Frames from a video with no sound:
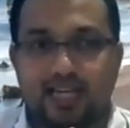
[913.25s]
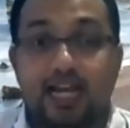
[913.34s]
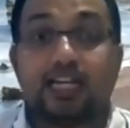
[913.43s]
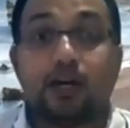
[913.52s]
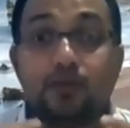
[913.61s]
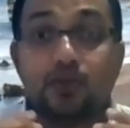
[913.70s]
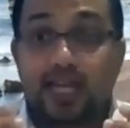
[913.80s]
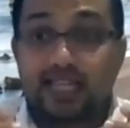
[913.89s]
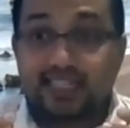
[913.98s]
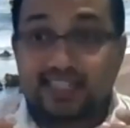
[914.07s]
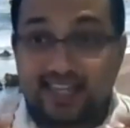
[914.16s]
Now you can
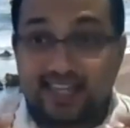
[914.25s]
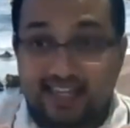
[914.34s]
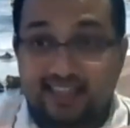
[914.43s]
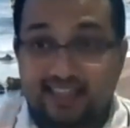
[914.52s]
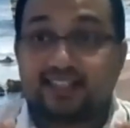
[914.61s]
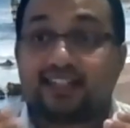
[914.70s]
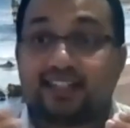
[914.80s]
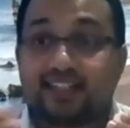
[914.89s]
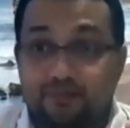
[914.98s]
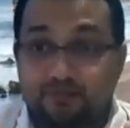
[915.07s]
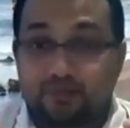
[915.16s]
see the
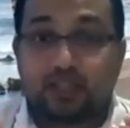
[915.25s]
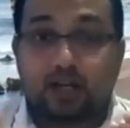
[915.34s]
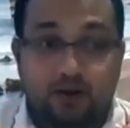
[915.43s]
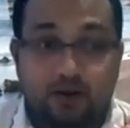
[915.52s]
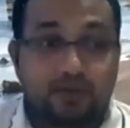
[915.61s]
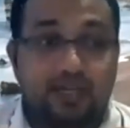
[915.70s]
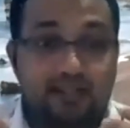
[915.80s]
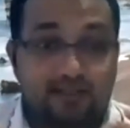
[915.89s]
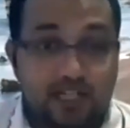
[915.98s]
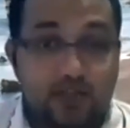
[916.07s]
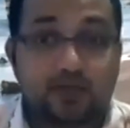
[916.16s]
depth of
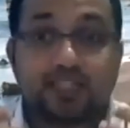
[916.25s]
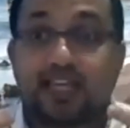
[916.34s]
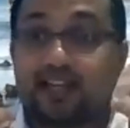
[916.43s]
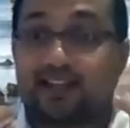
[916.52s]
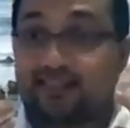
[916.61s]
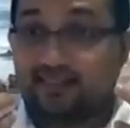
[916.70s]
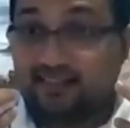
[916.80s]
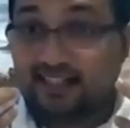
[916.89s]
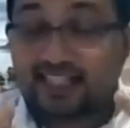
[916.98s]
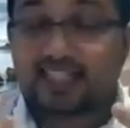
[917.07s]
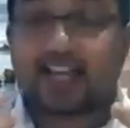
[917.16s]
introducing
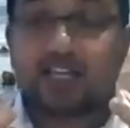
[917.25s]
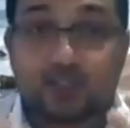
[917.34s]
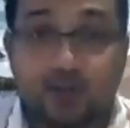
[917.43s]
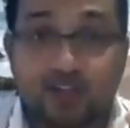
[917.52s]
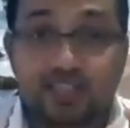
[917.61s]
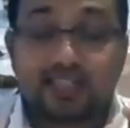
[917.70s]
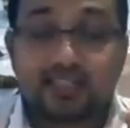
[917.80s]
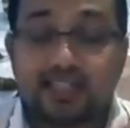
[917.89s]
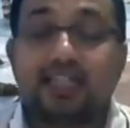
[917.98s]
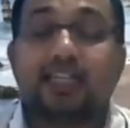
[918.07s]
design choices.